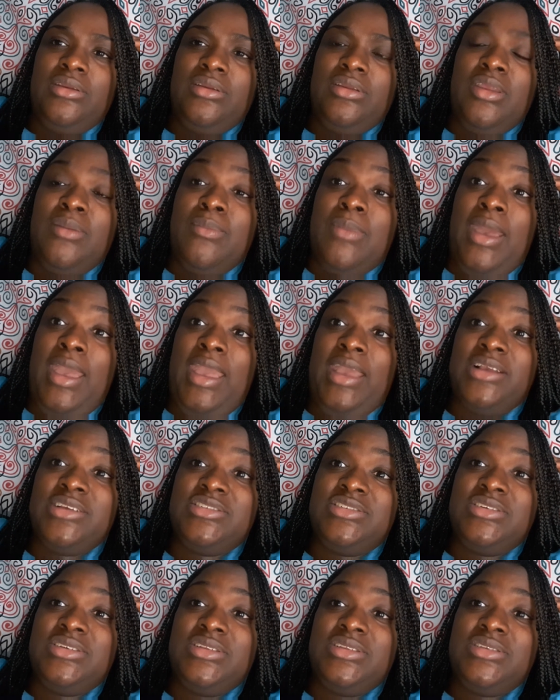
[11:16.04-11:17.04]
in my
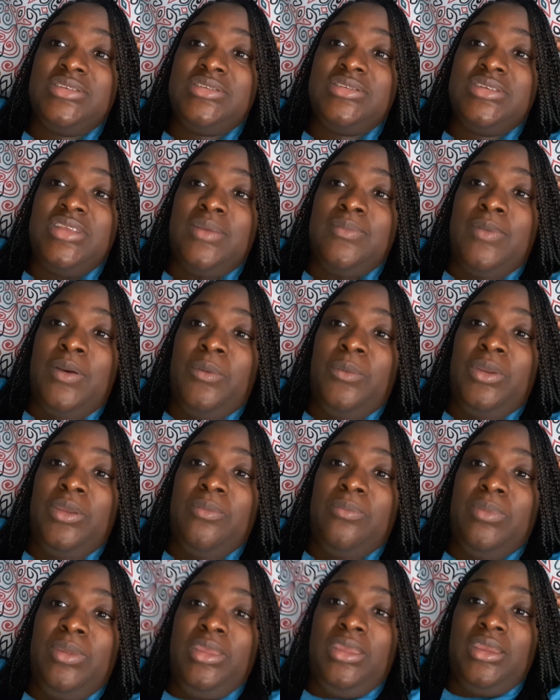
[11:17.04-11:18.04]
actions, in my way
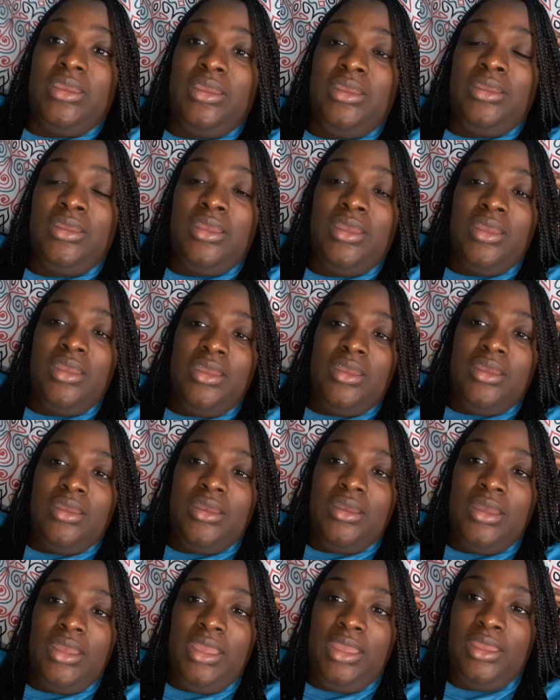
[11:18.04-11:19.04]
of being.
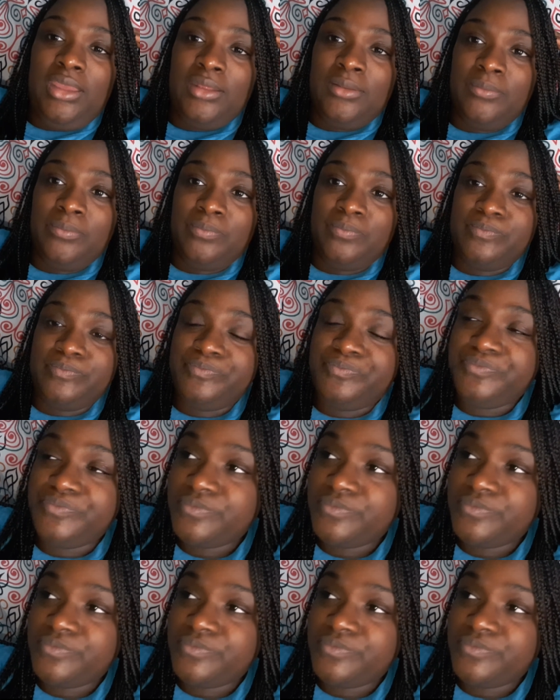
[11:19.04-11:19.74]
And